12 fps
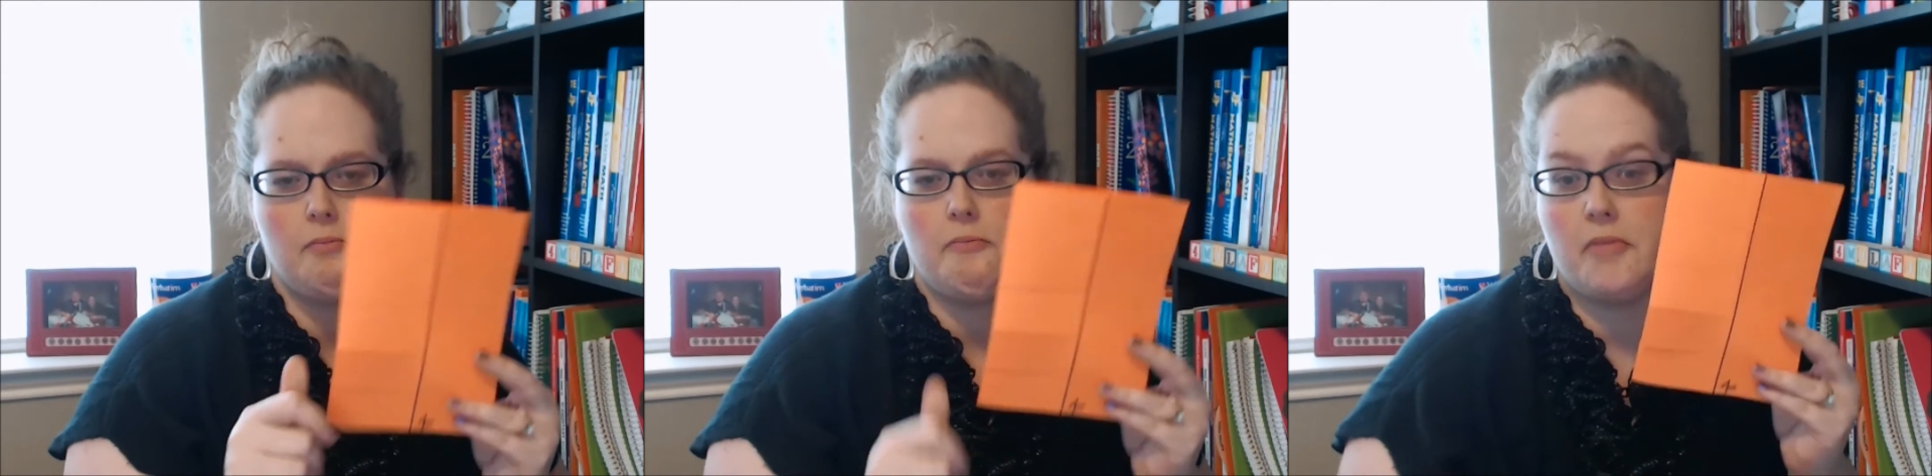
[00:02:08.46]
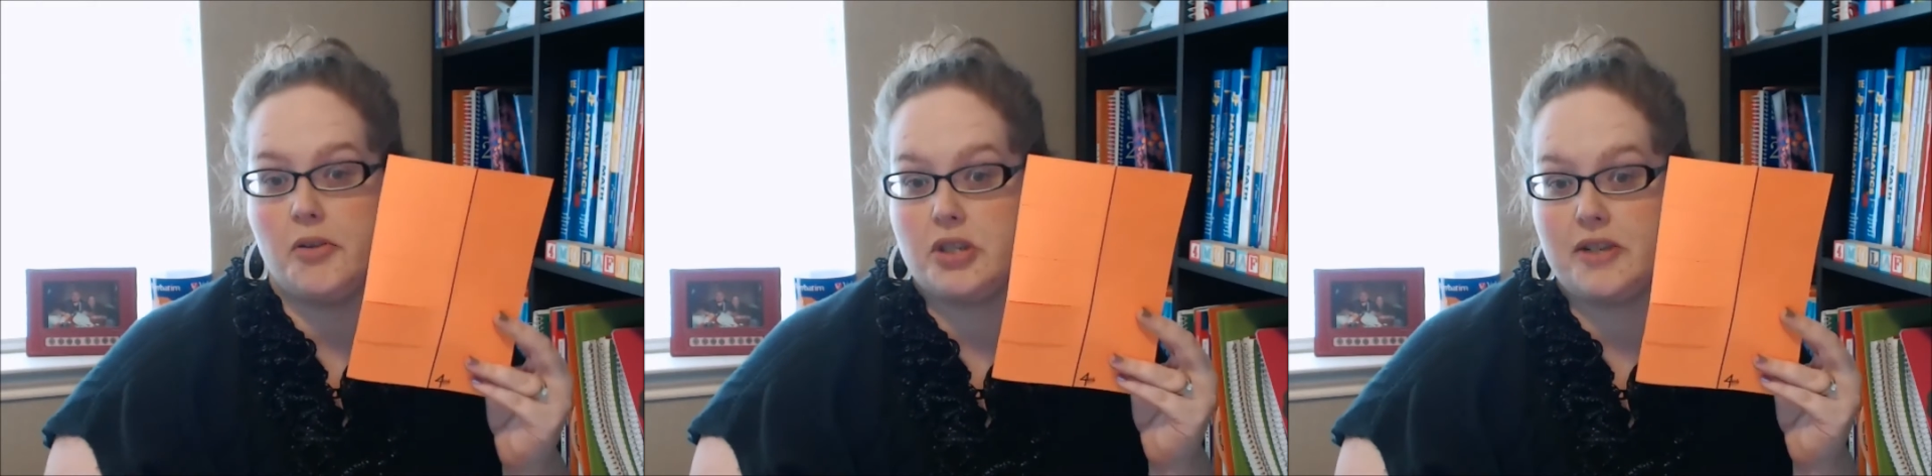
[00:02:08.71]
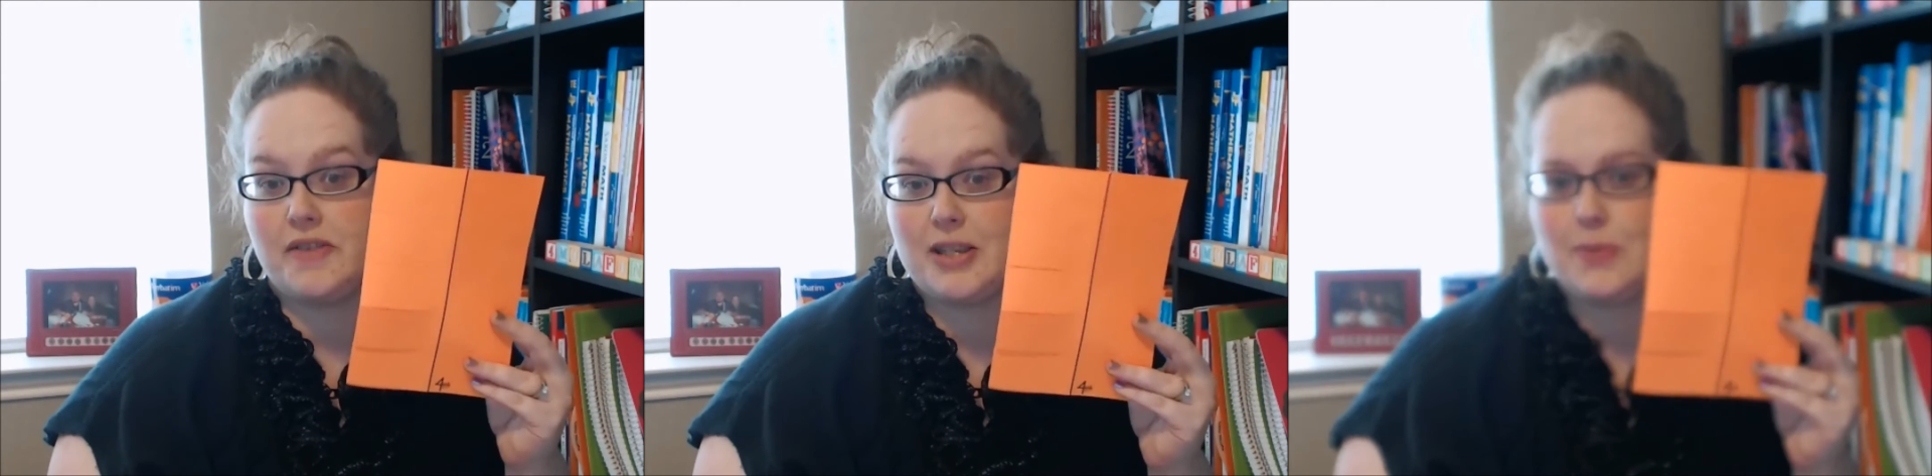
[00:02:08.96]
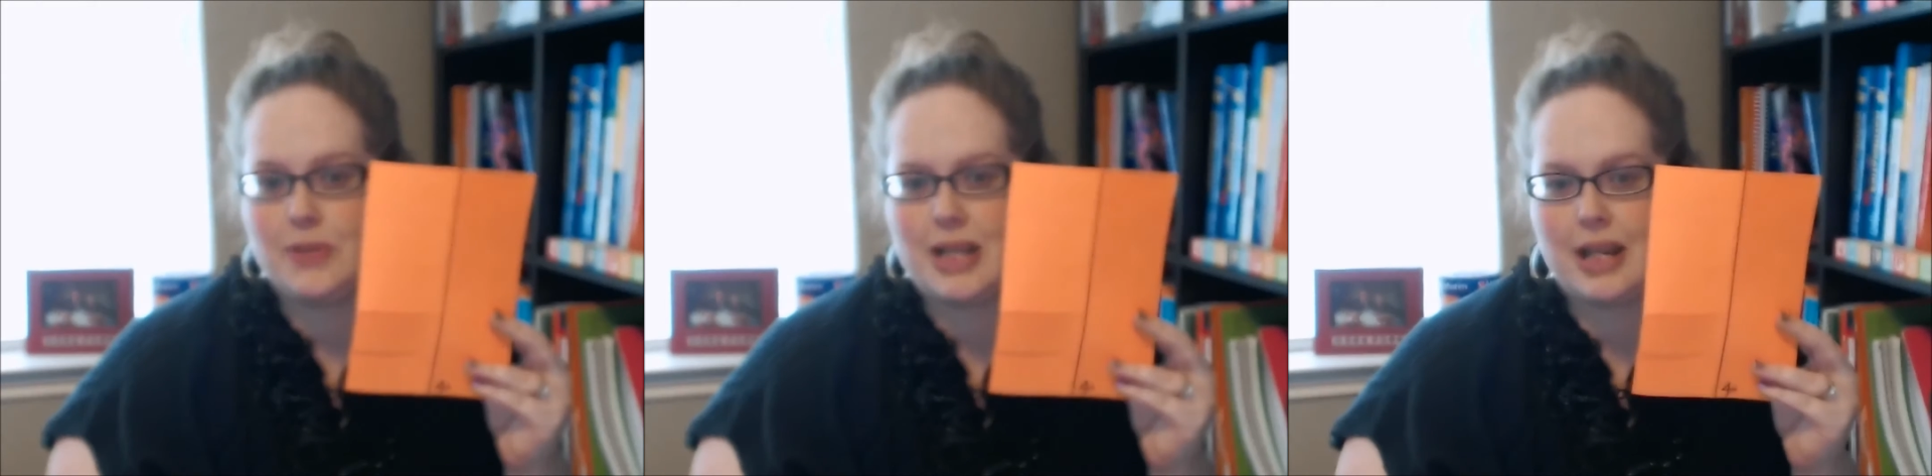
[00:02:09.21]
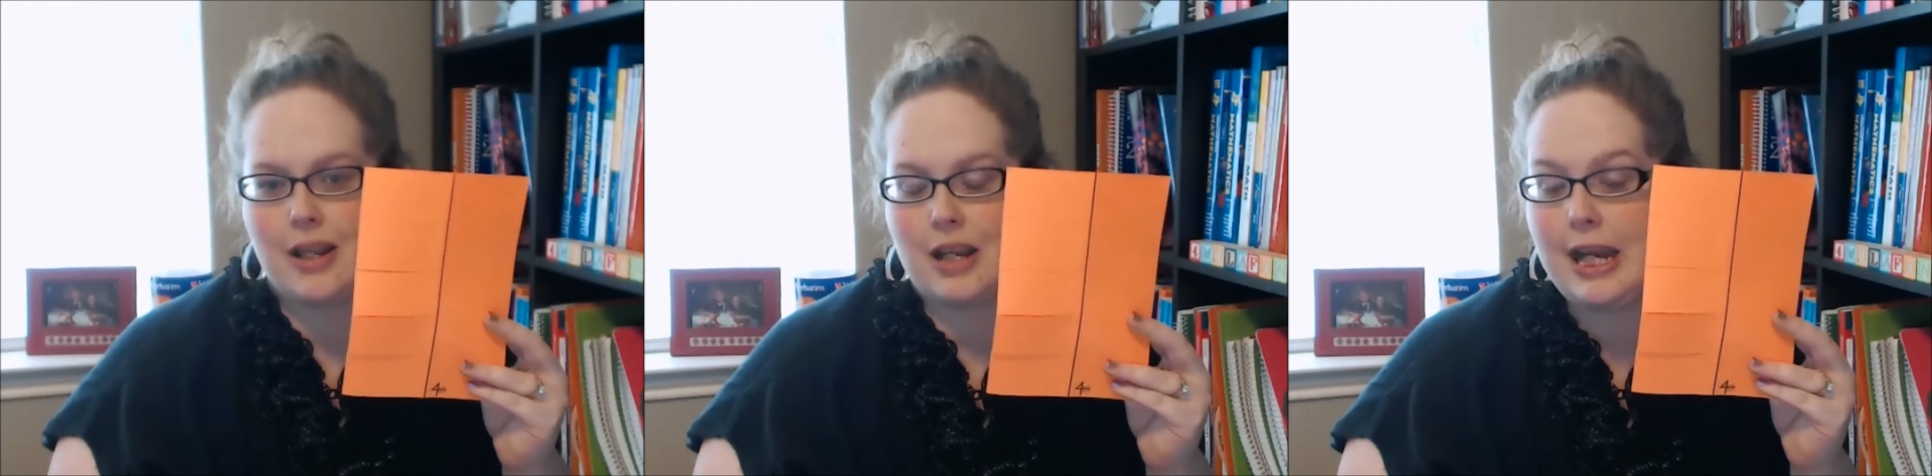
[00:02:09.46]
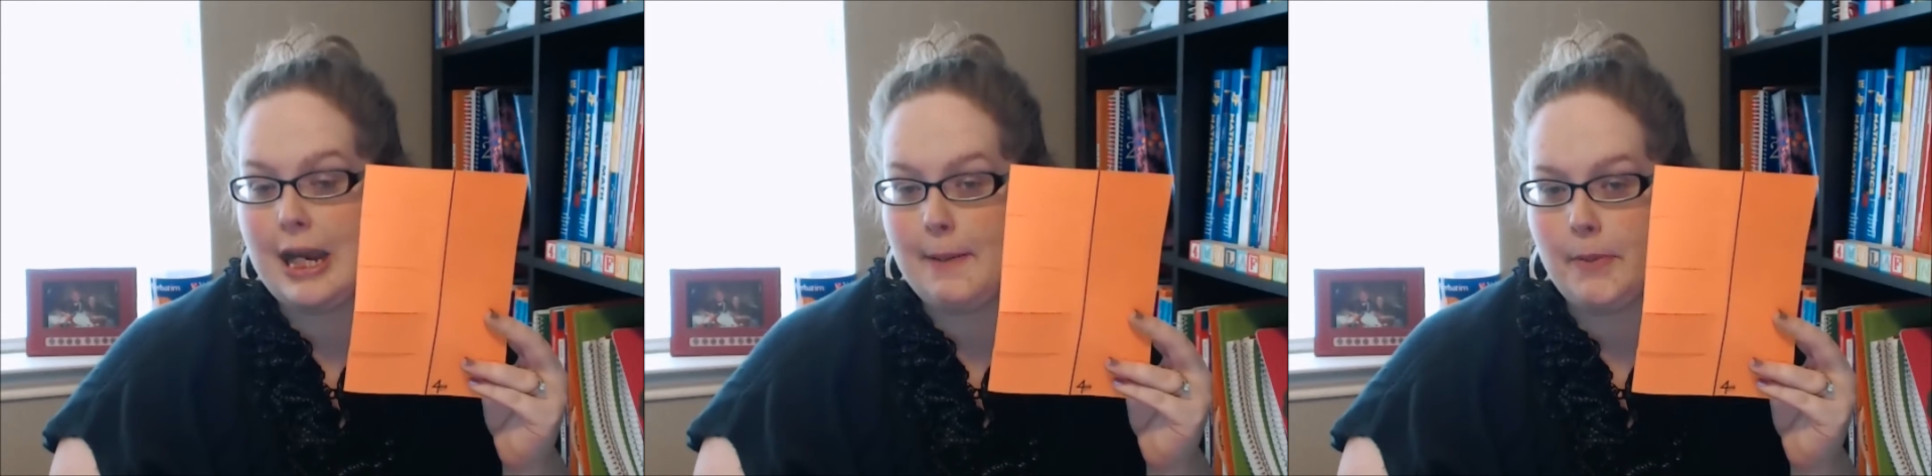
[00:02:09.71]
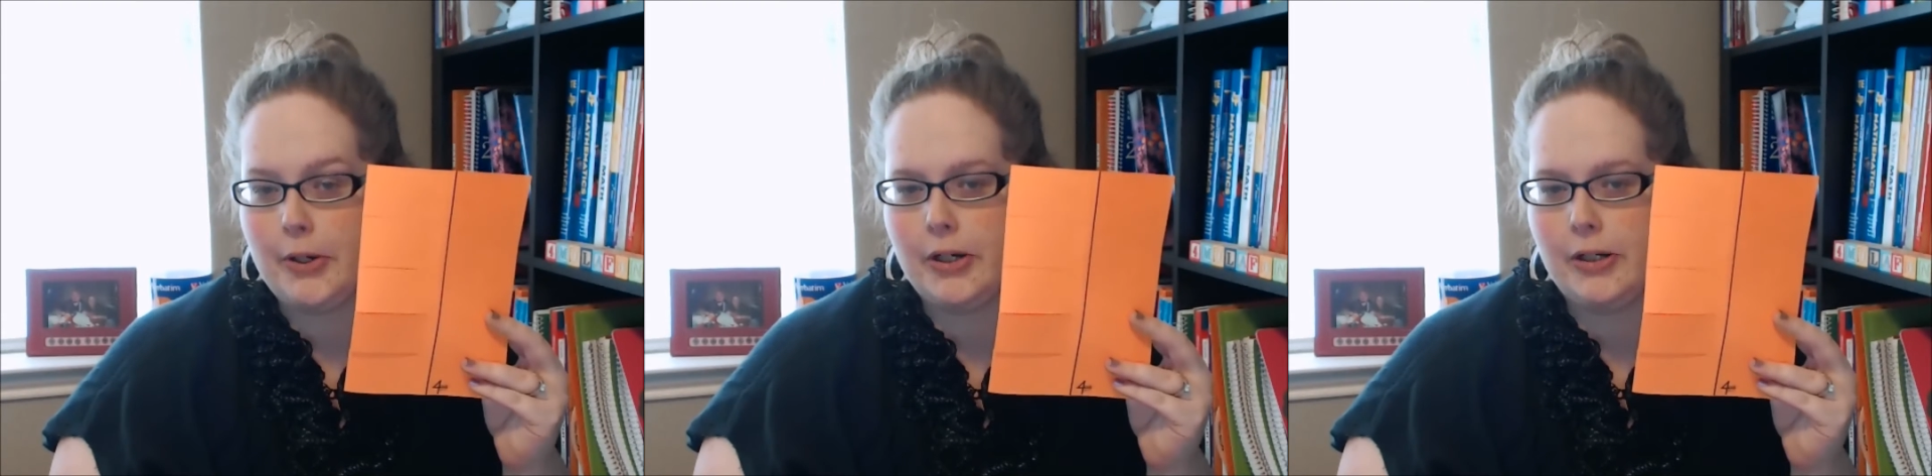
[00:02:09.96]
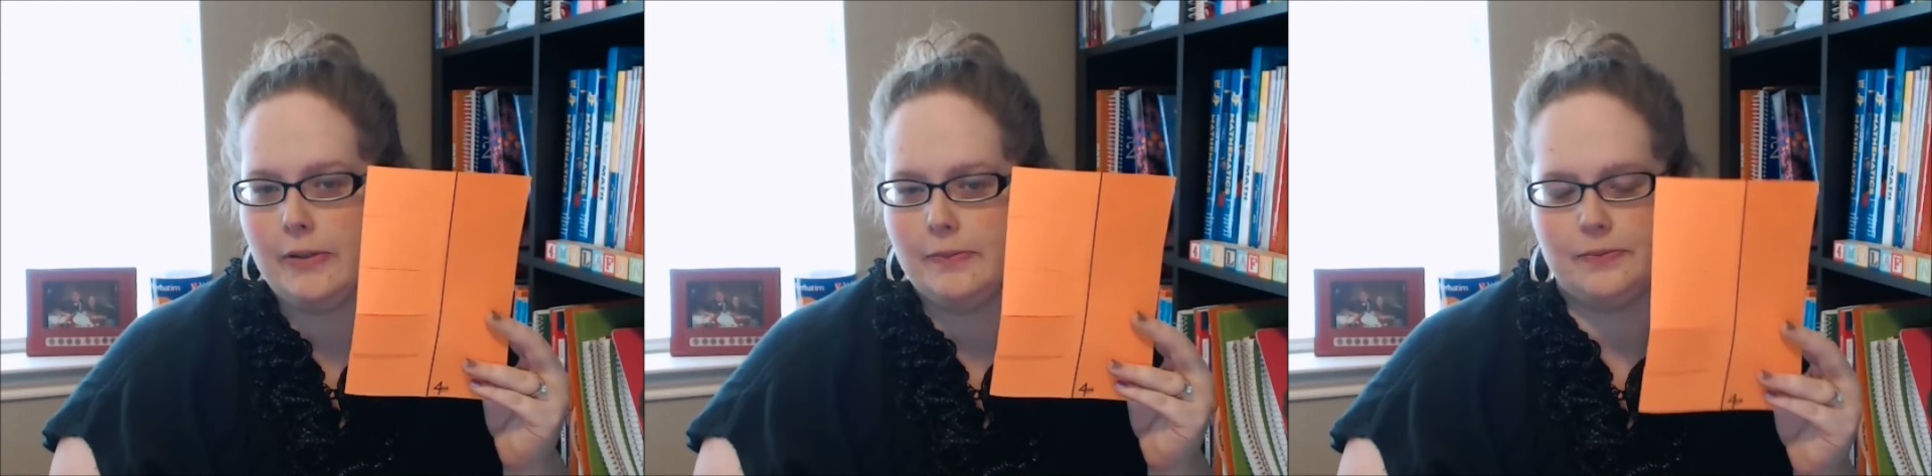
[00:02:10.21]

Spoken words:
Most of us will say like a hamburger.